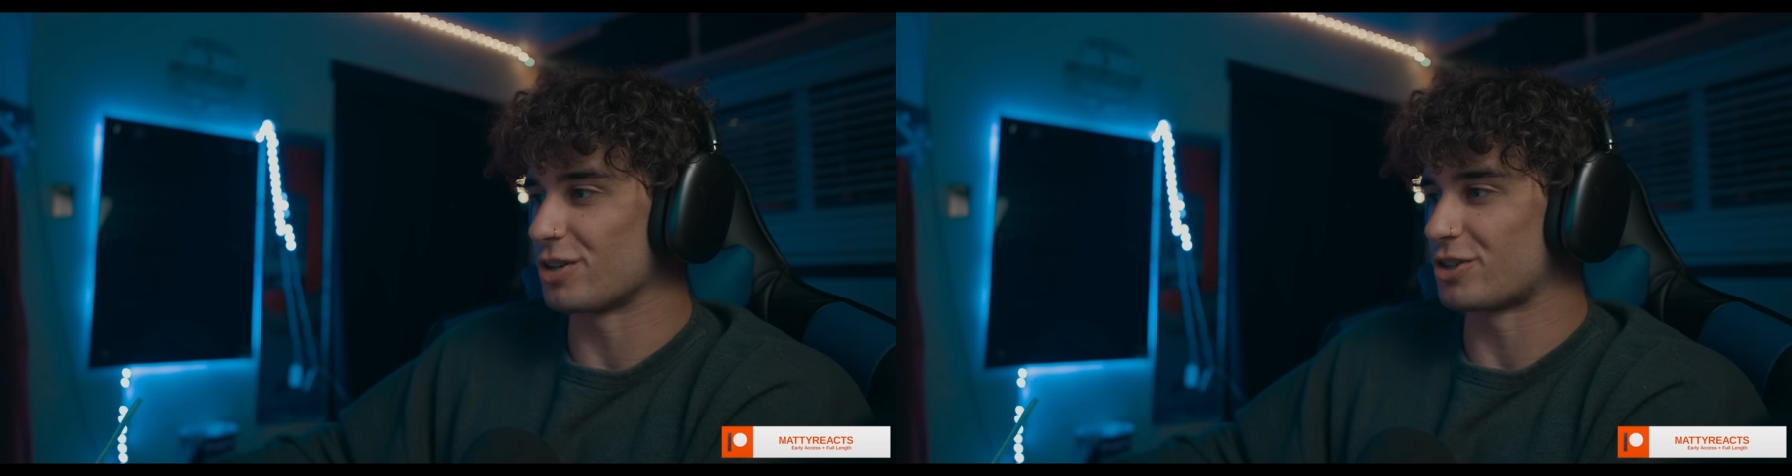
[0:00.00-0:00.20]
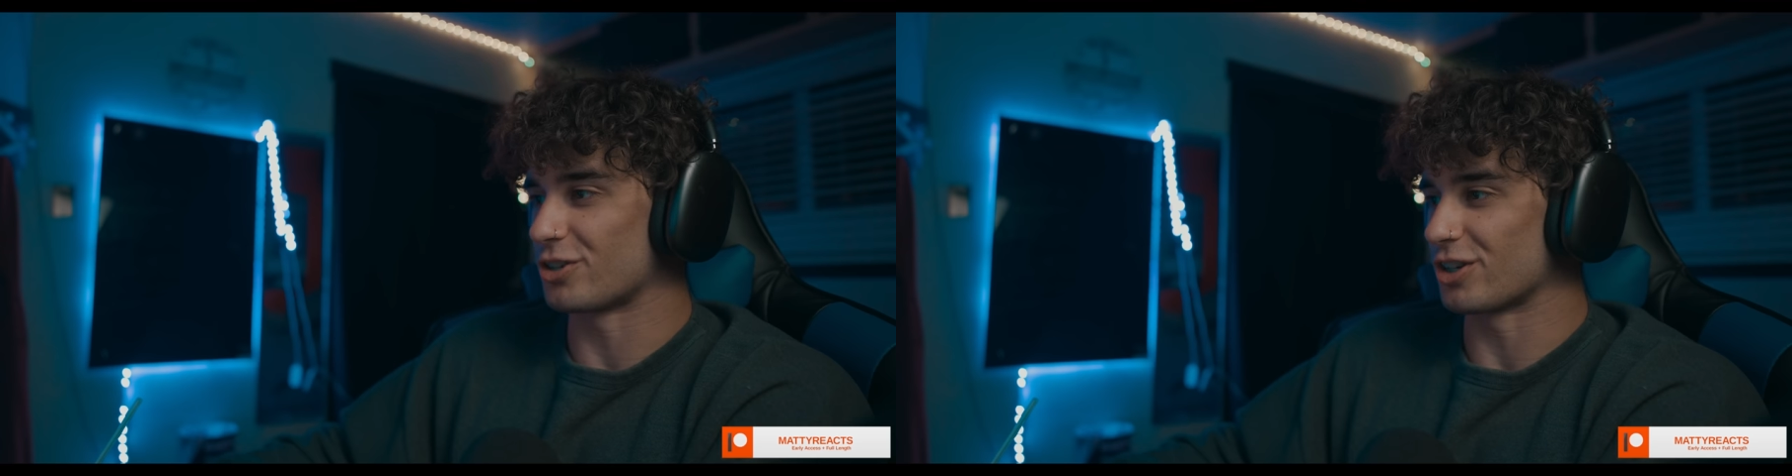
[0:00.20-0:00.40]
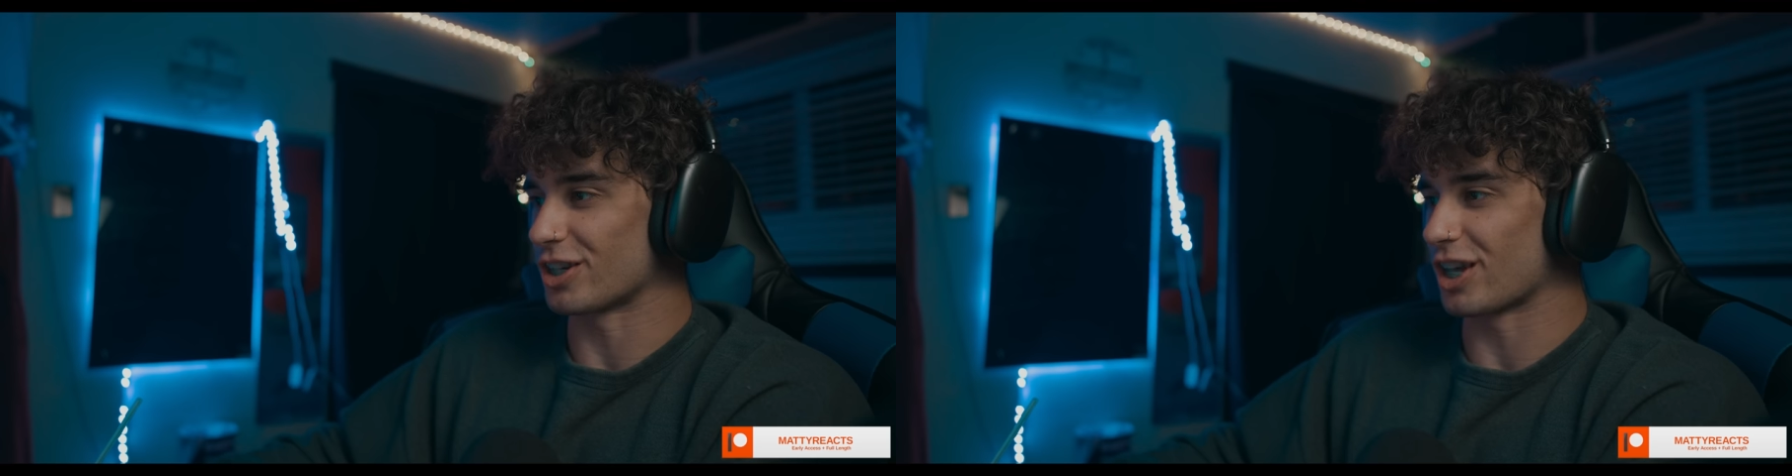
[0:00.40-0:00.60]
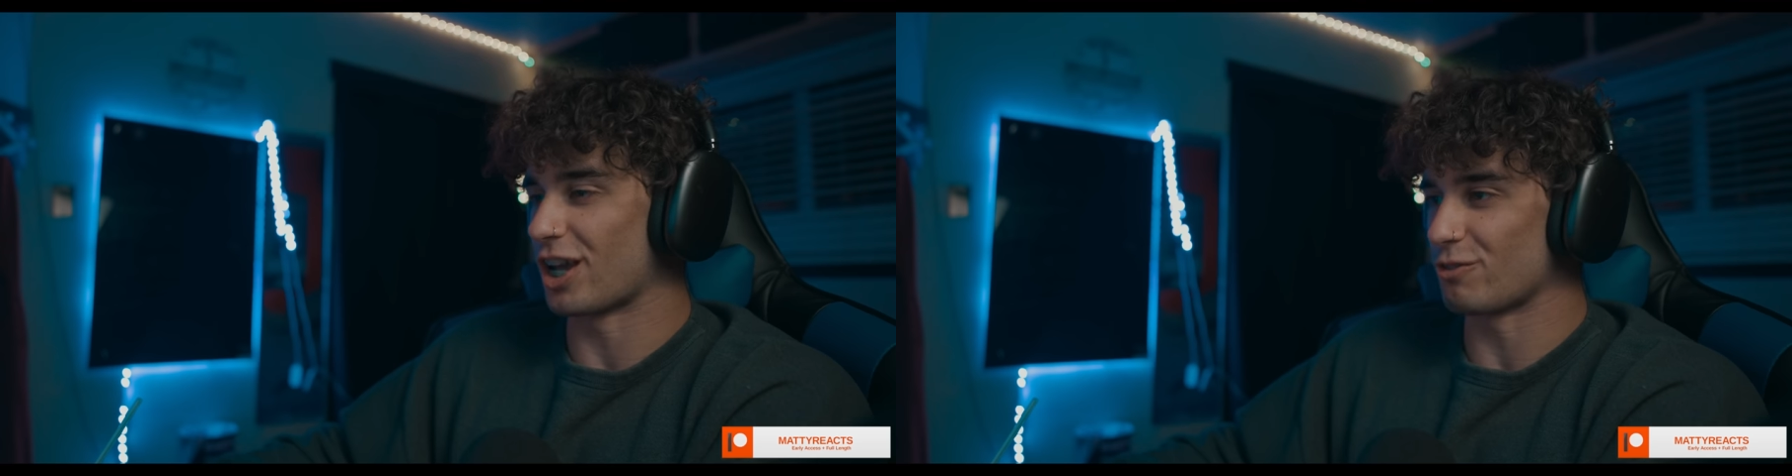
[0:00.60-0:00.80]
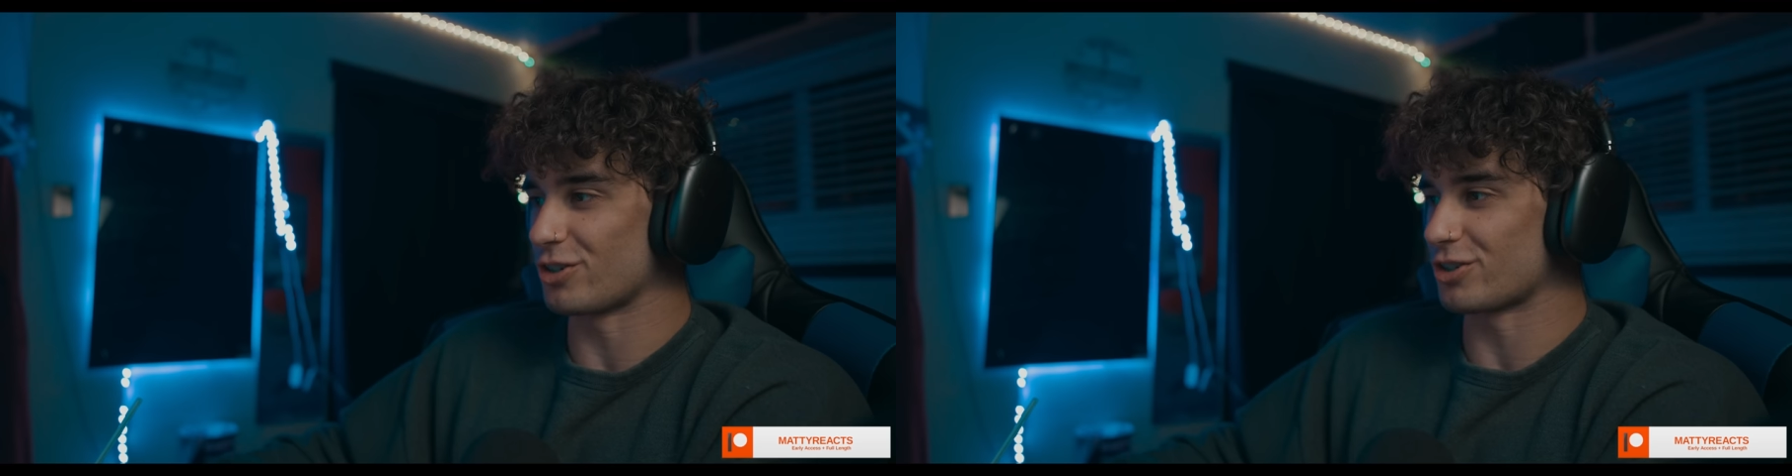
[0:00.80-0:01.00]
made sure to
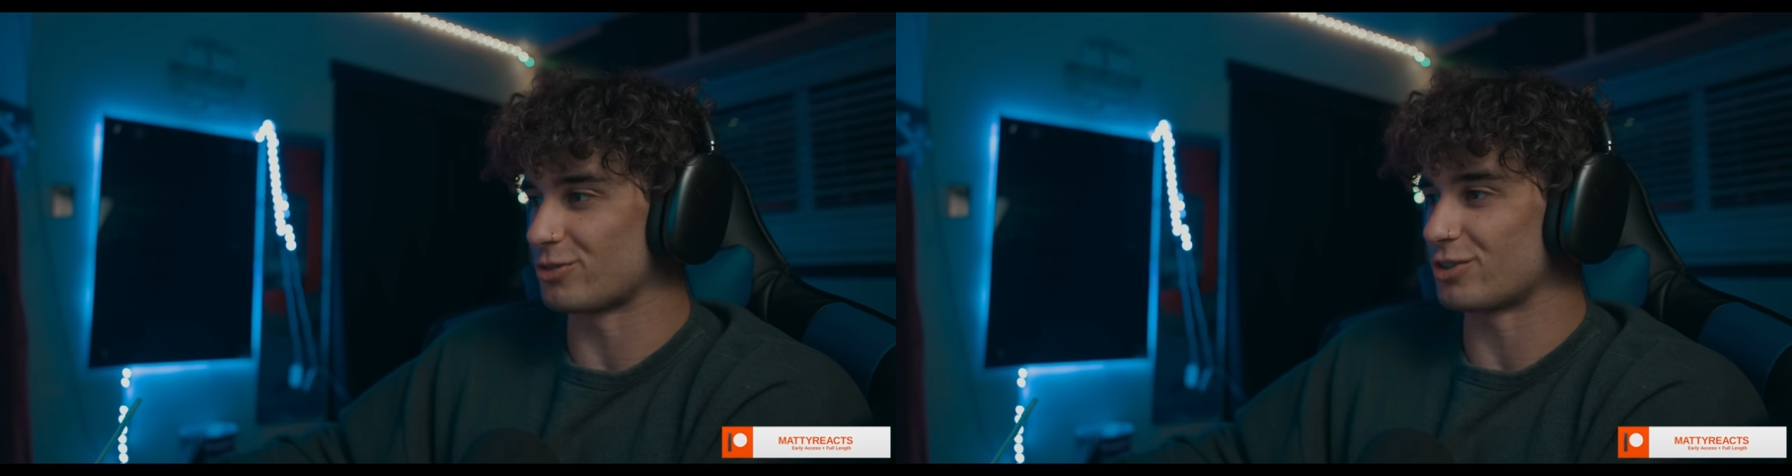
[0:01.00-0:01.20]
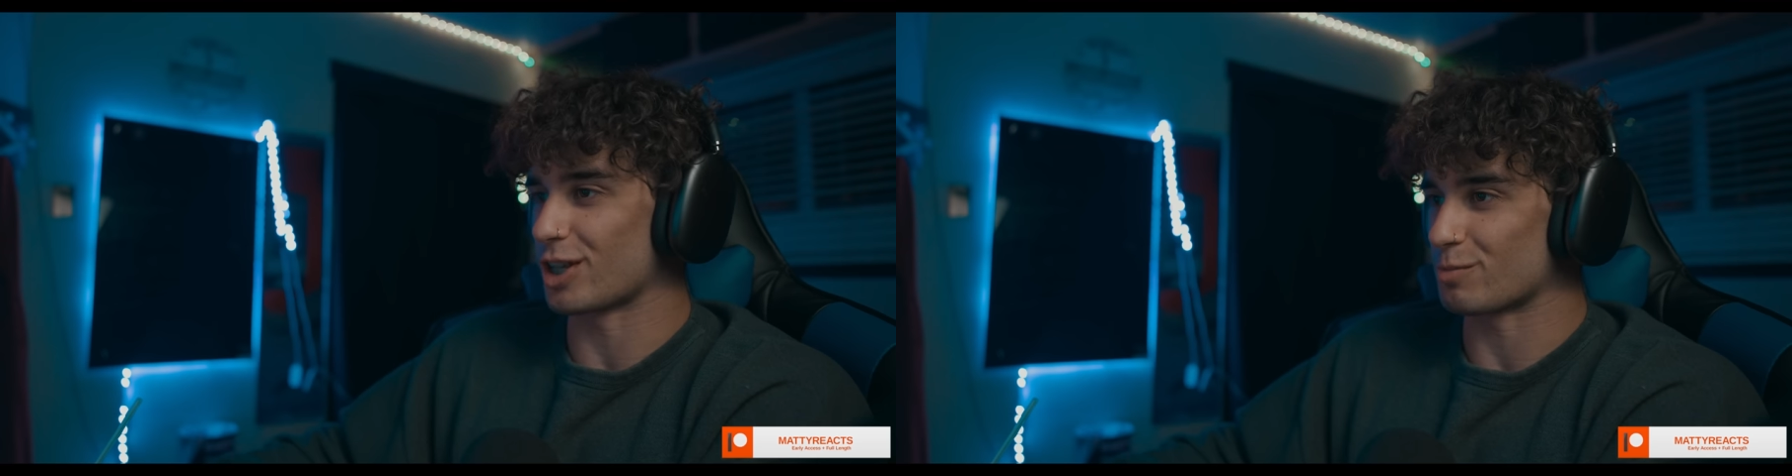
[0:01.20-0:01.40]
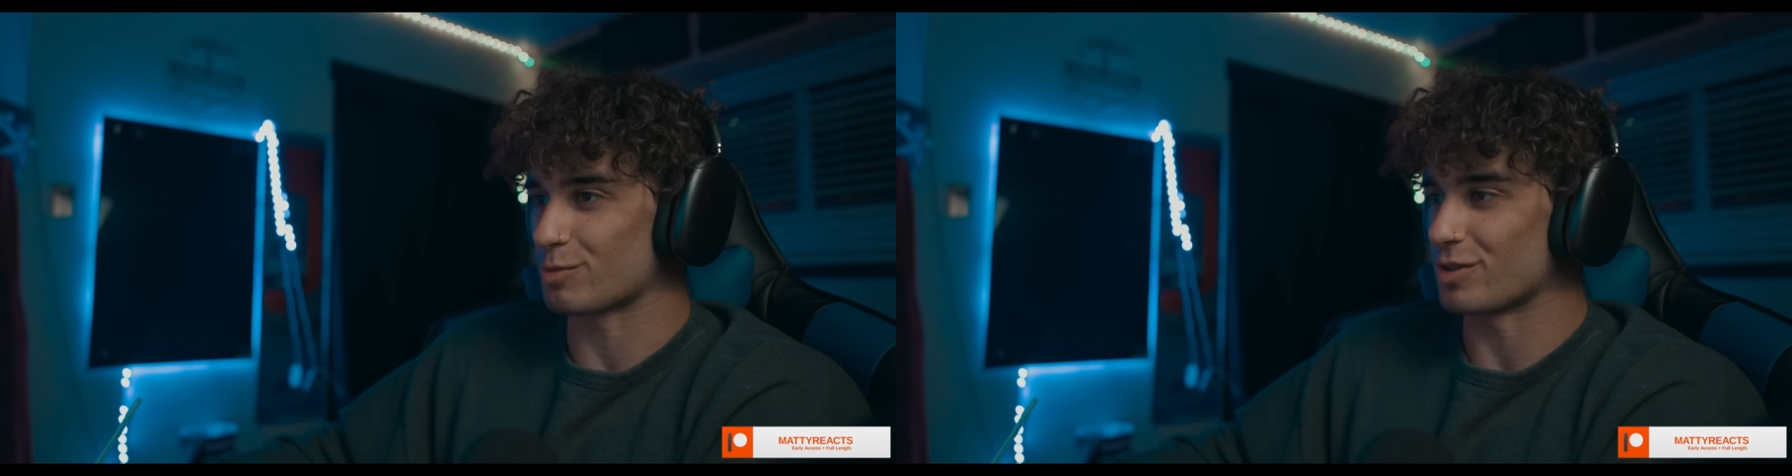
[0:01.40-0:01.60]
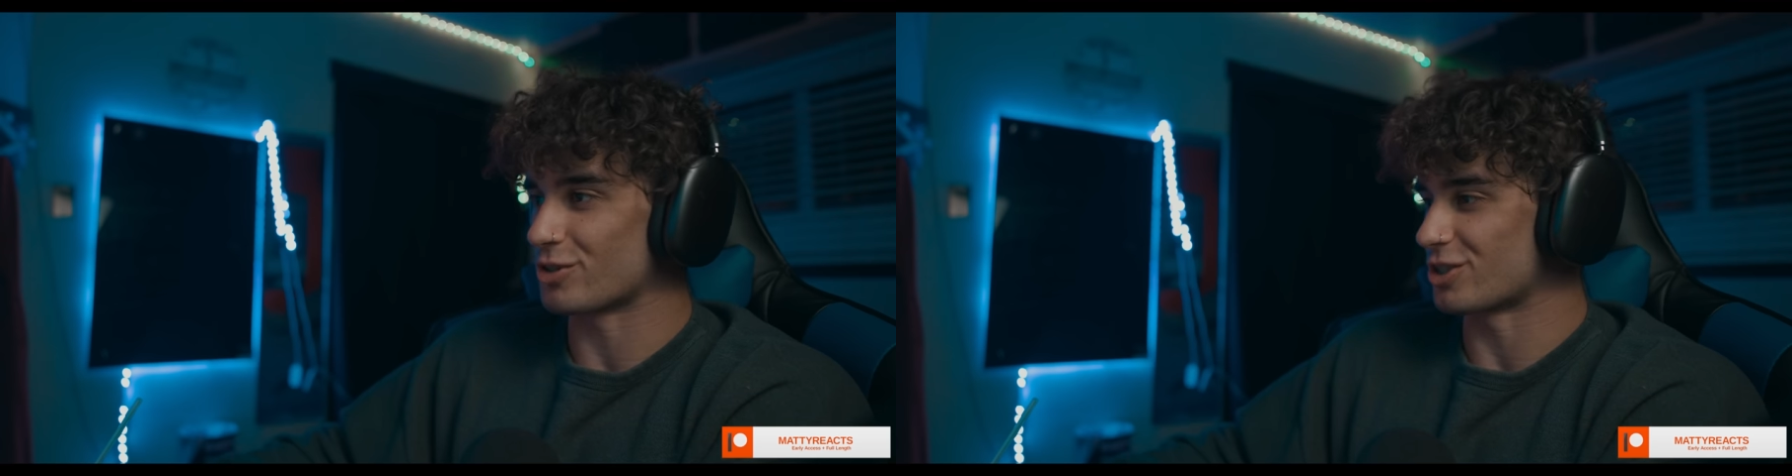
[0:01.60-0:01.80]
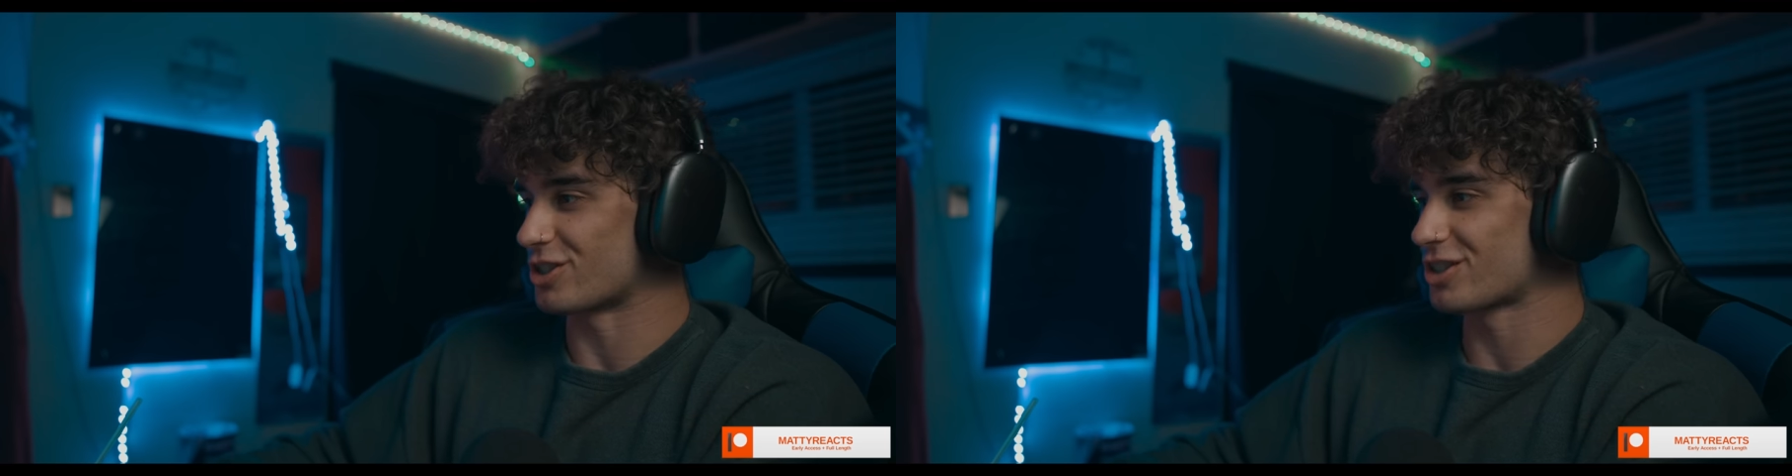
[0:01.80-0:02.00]
get every single damn
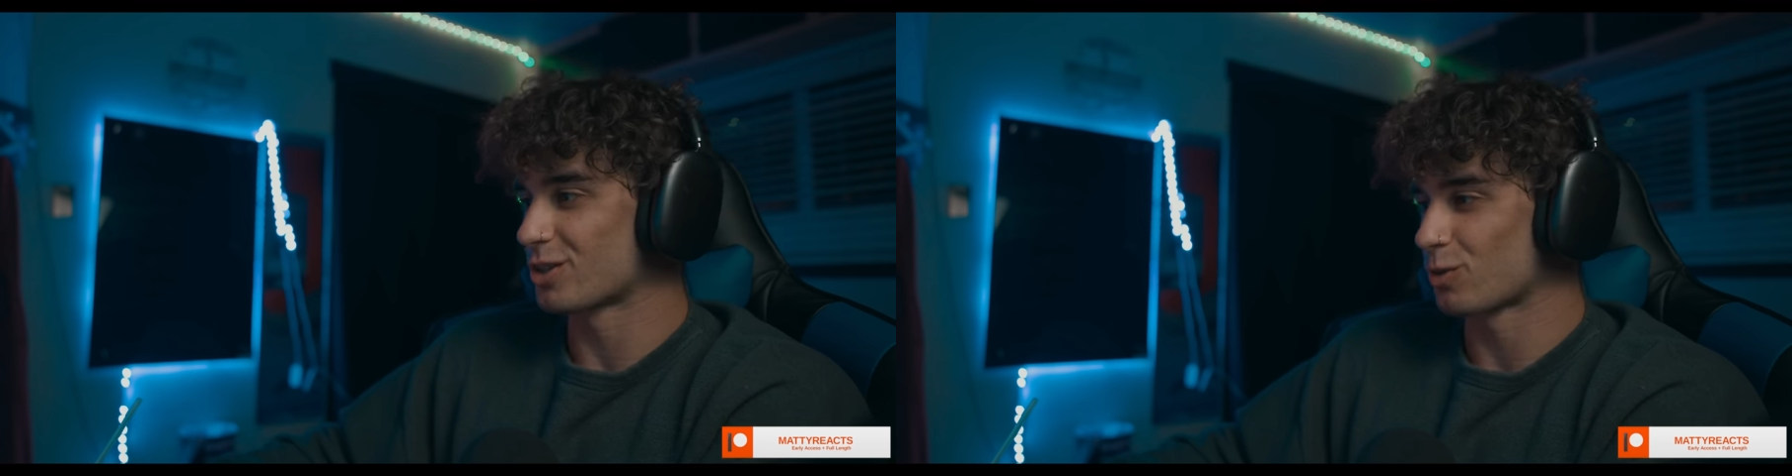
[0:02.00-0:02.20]
species.